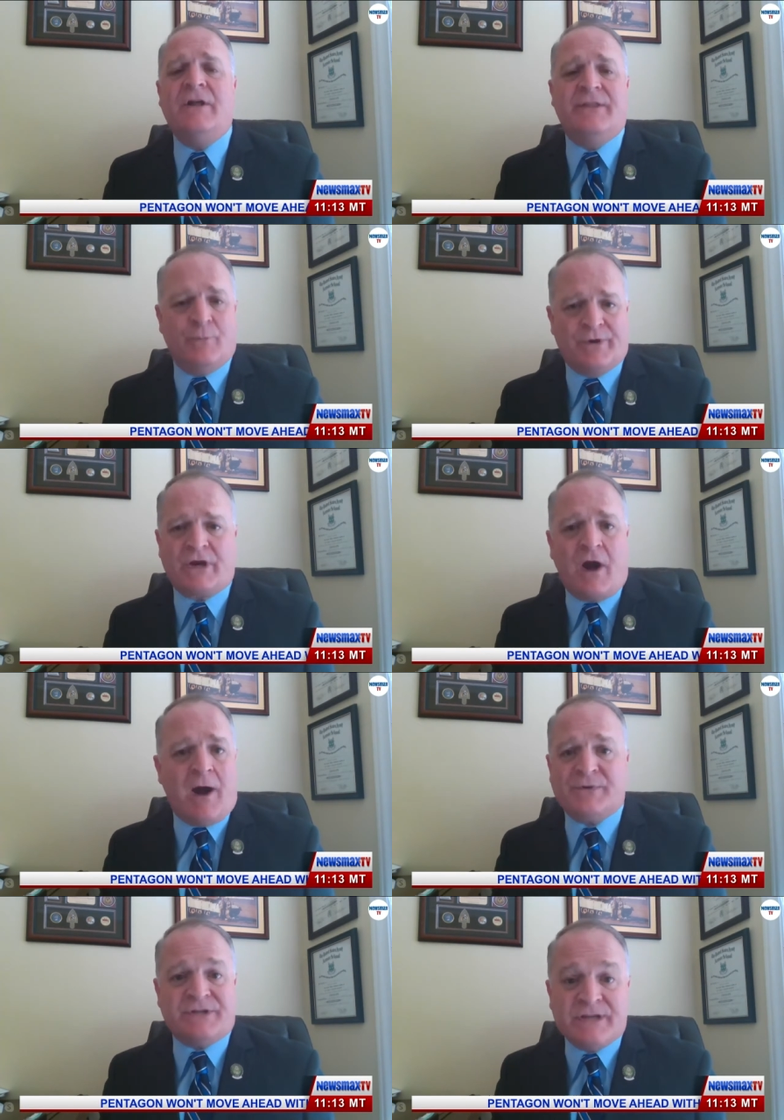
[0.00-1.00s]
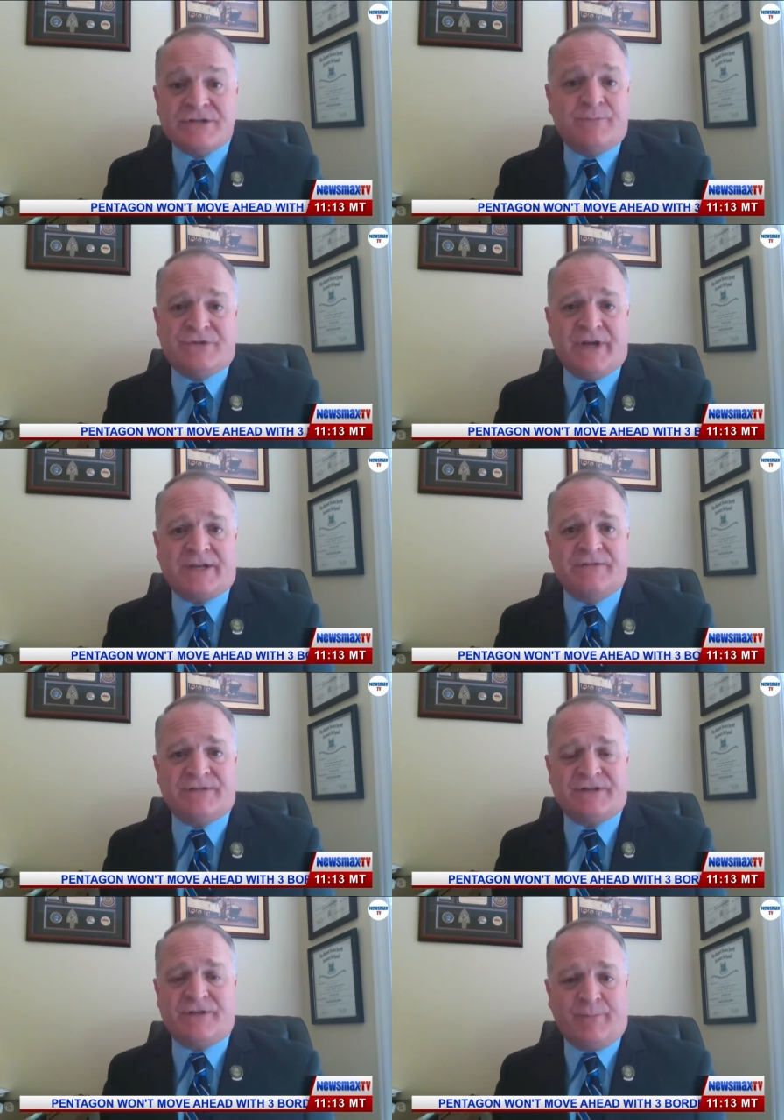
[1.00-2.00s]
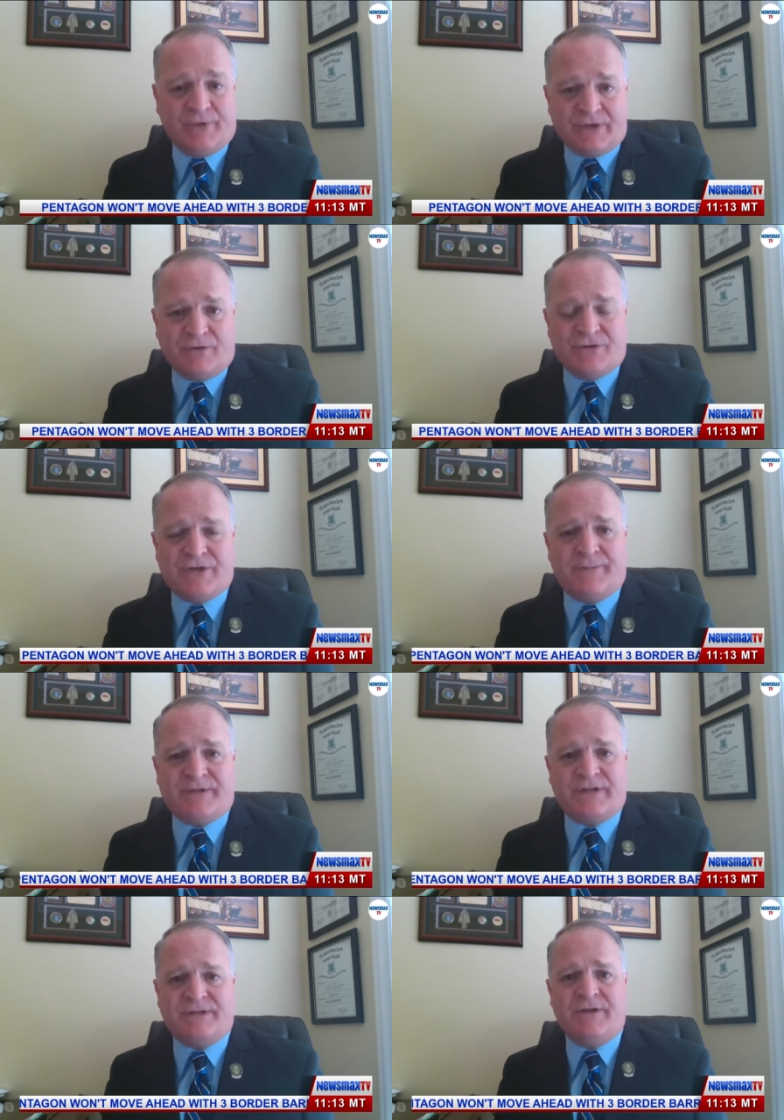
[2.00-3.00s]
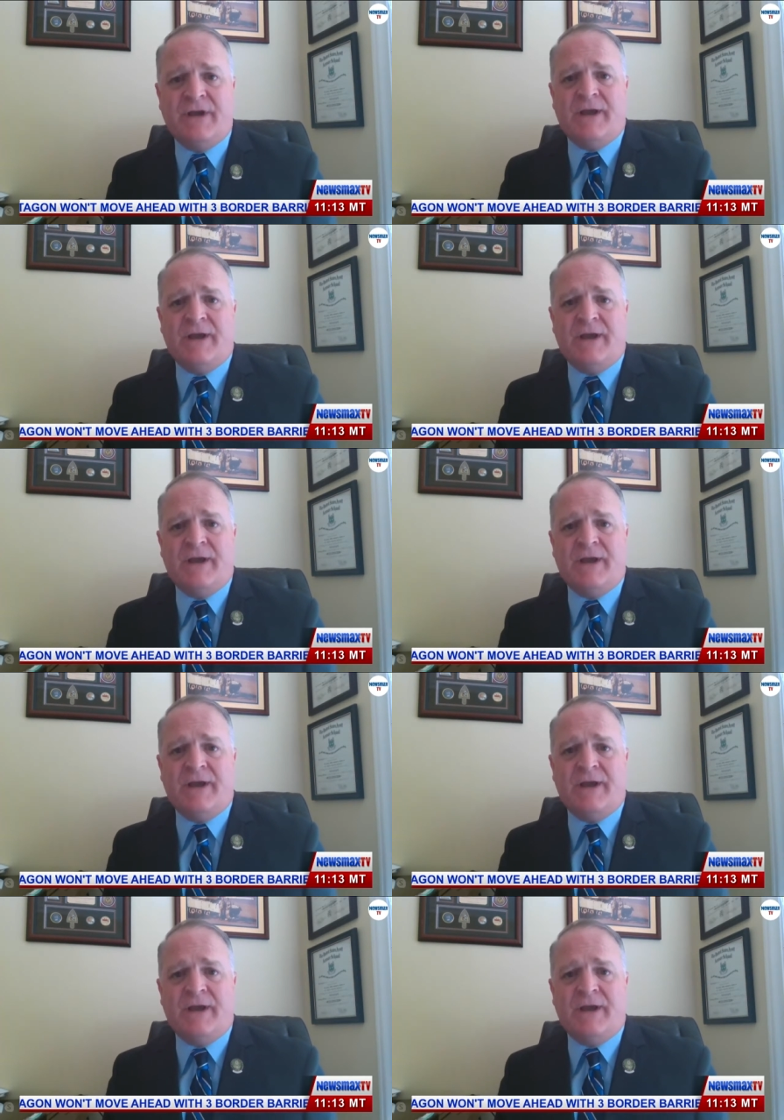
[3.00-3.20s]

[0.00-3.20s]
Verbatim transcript: that would accomplish his objectives as the political objectives.